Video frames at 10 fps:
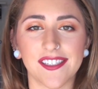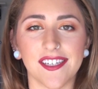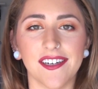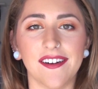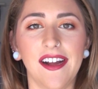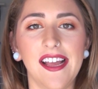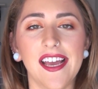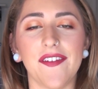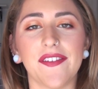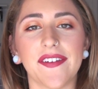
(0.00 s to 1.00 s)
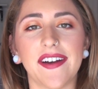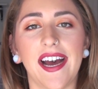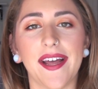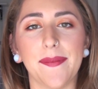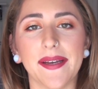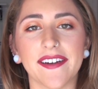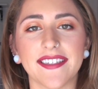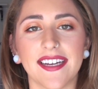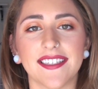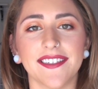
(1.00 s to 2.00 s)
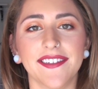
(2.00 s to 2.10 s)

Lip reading: So if you've ever had a bigger tattoo,